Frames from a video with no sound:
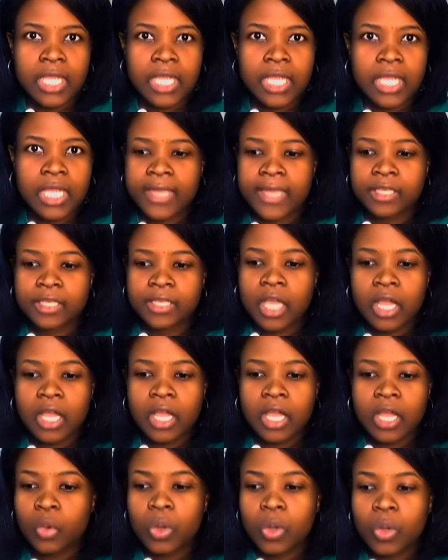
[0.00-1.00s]
and not
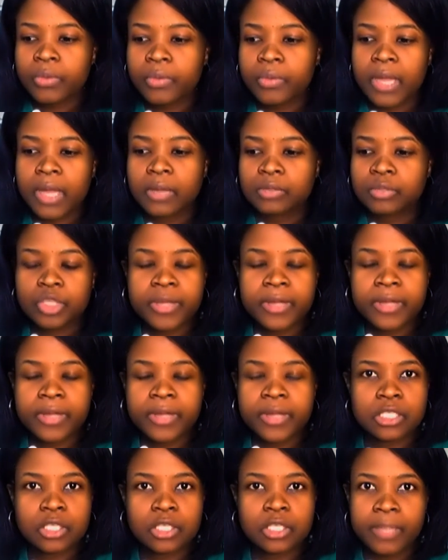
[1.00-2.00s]
go around trying
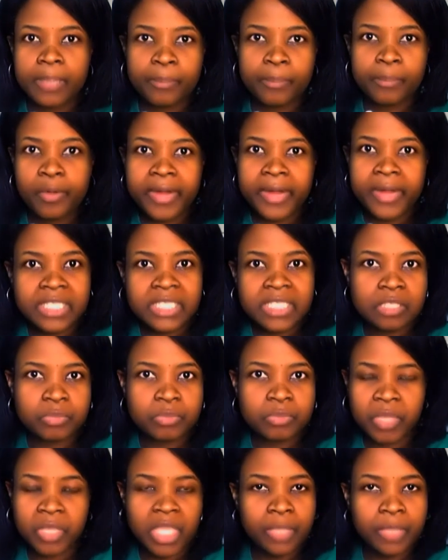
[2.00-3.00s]
to impress
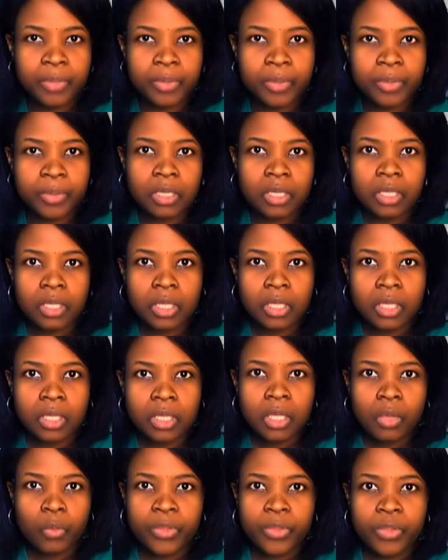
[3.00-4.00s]
people
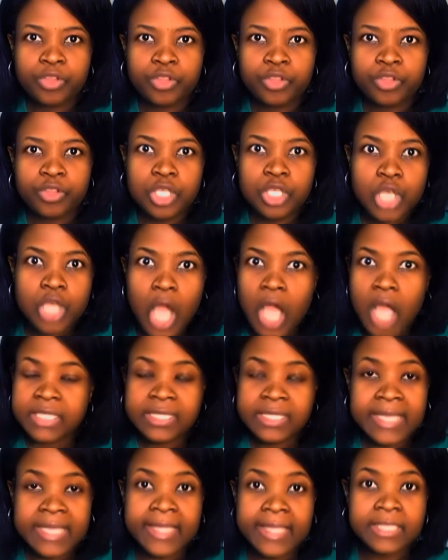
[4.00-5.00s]
with your not
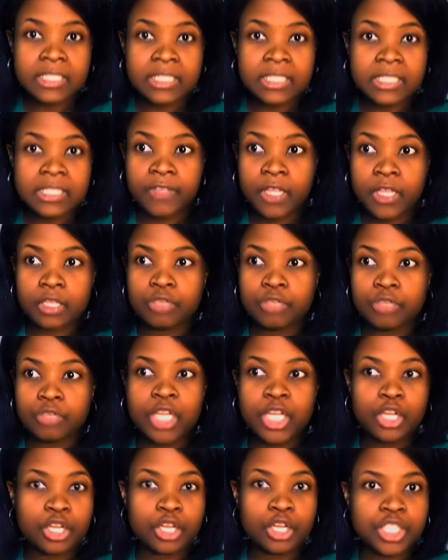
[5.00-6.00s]
scientific
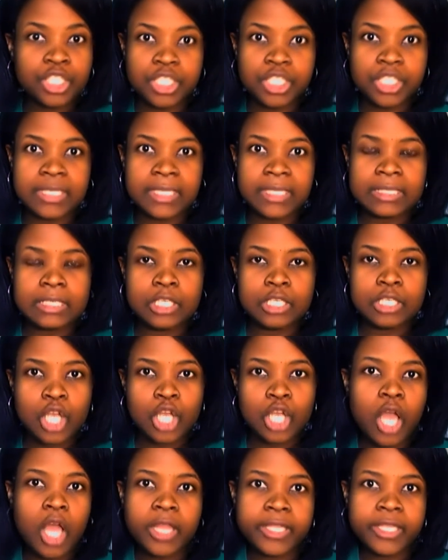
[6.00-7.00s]
regurgitated
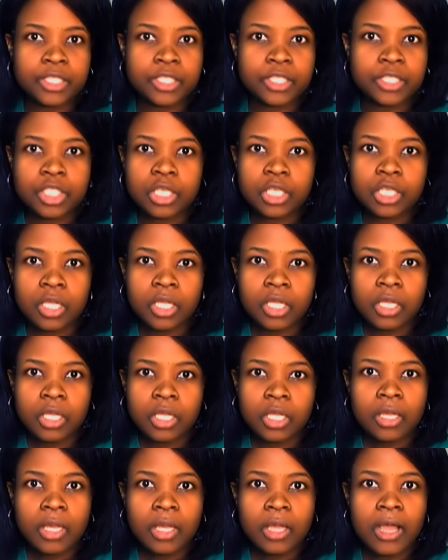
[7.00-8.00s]
knowledge.
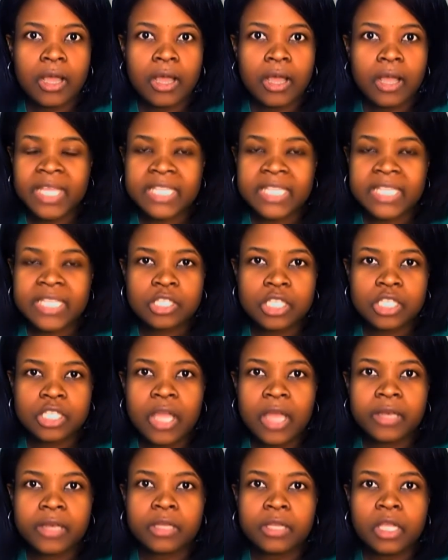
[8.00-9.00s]
That's not